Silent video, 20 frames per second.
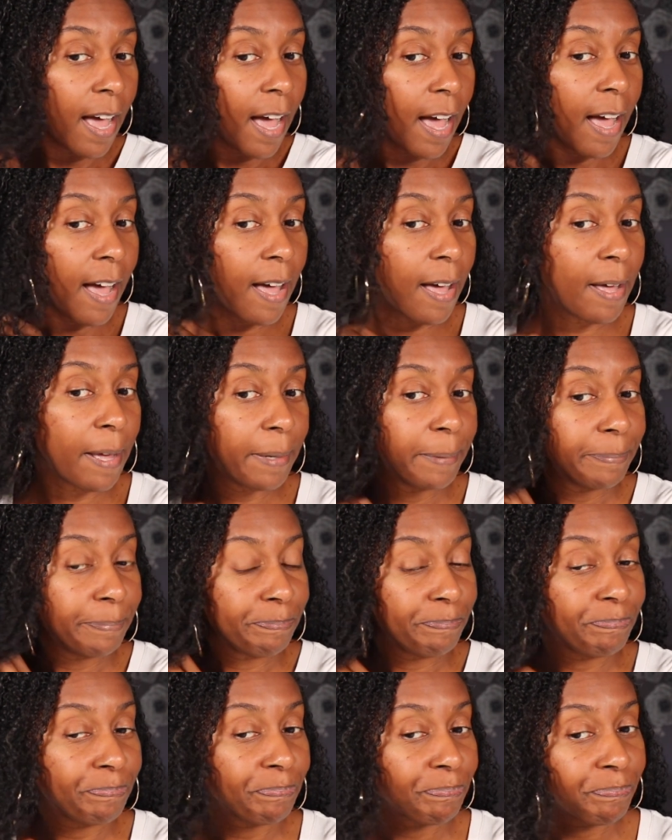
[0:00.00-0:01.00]

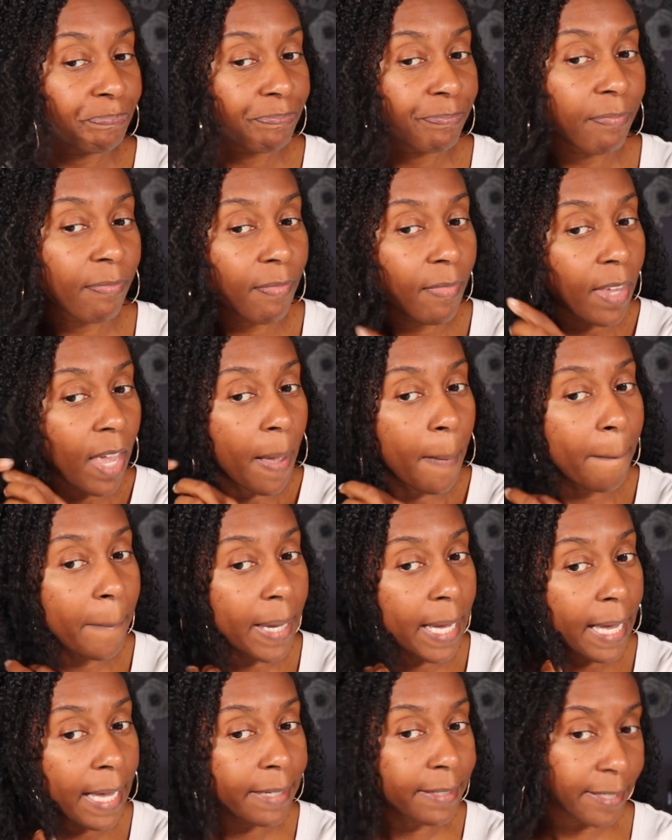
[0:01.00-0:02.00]

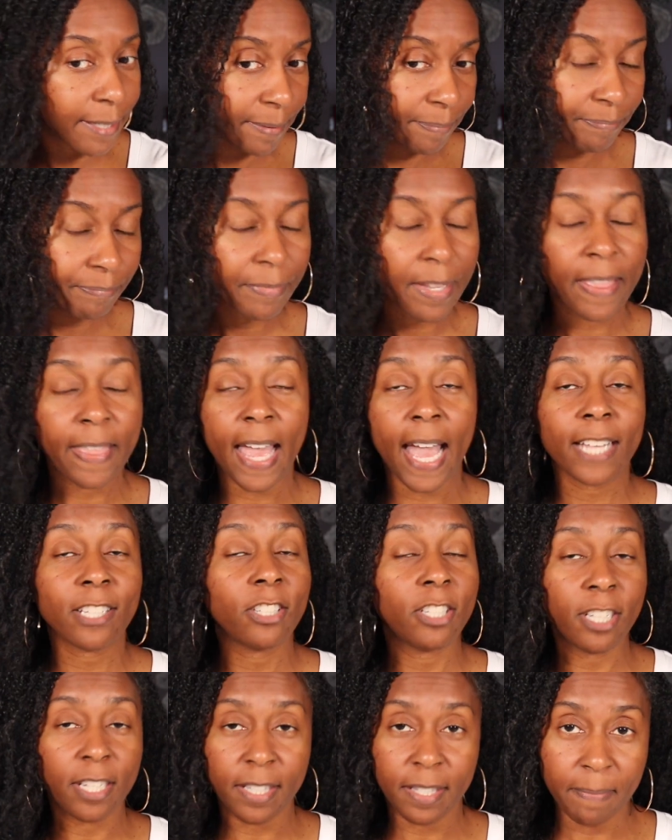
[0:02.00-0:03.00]
But
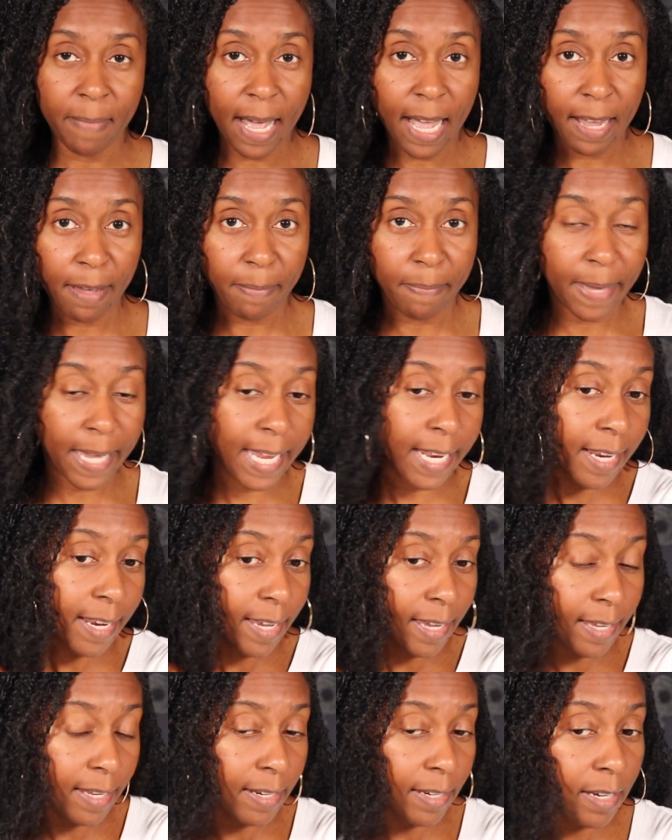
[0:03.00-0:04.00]
that's just my
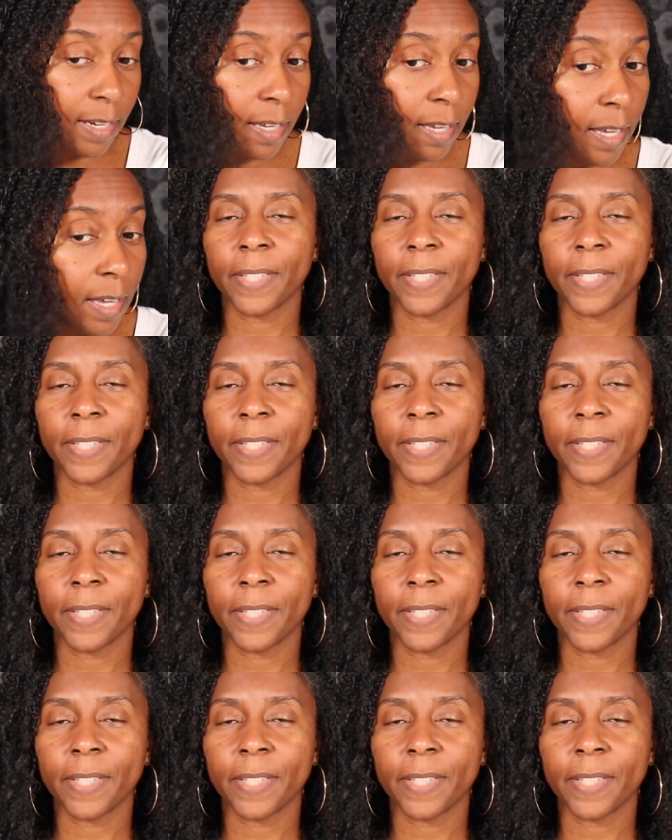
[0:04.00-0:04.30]
opinion.